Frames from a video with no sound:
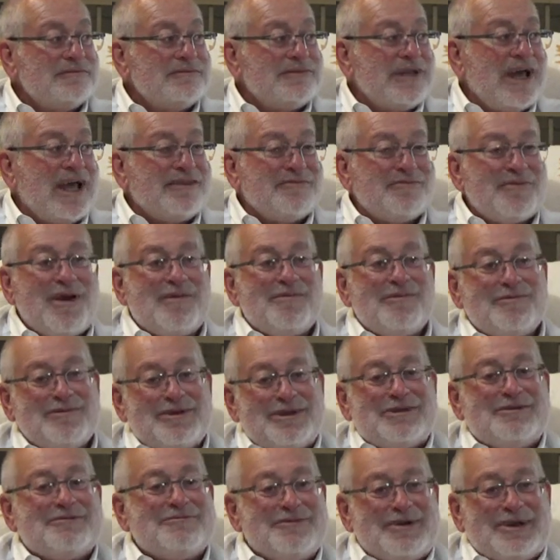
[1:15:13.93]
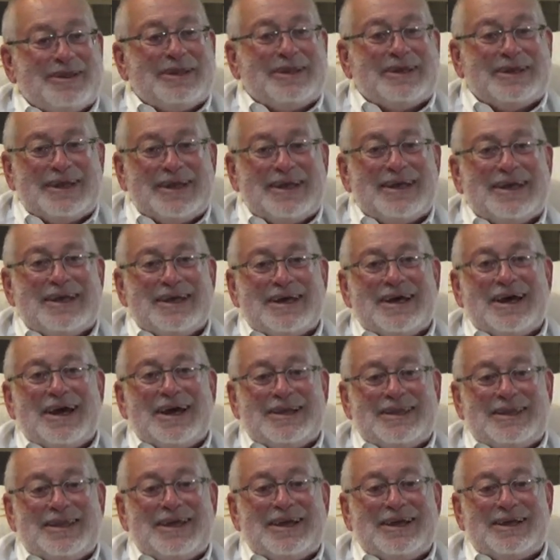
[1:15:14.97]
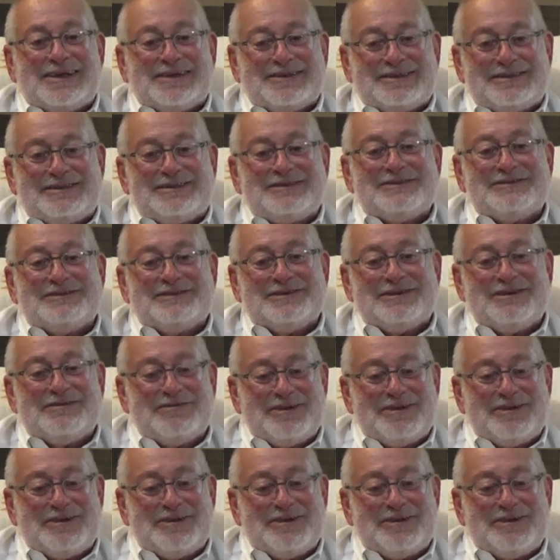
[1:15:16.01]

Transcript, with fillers: That's probably the one that I think is